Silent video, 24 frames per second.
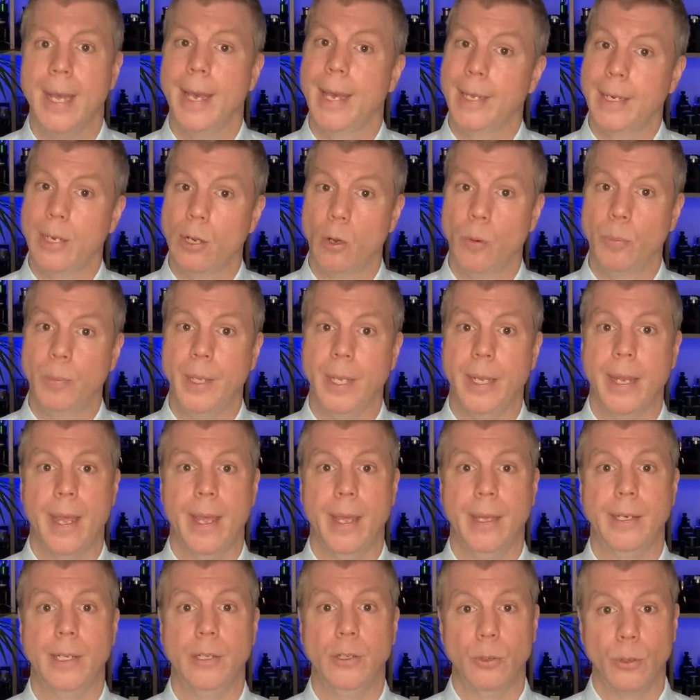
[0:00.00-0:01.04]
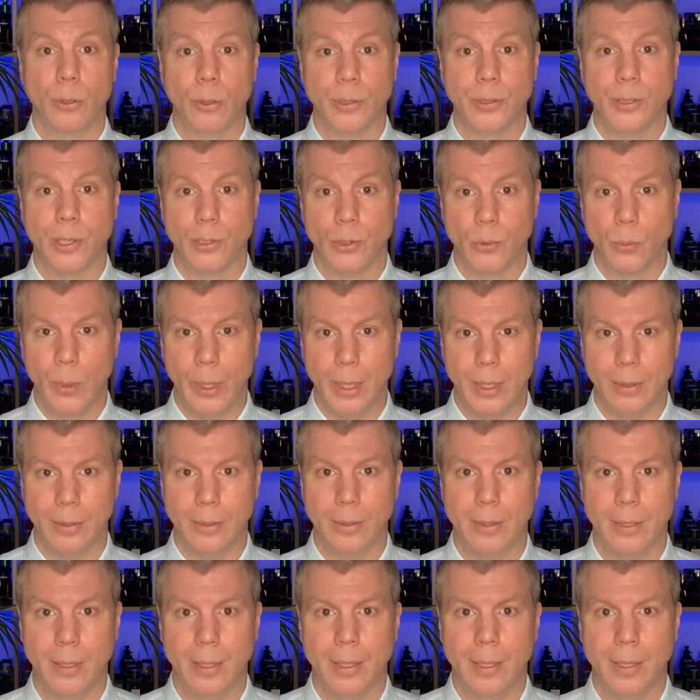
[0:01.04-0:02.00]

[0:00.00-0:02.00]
and I hope they can in yours as well.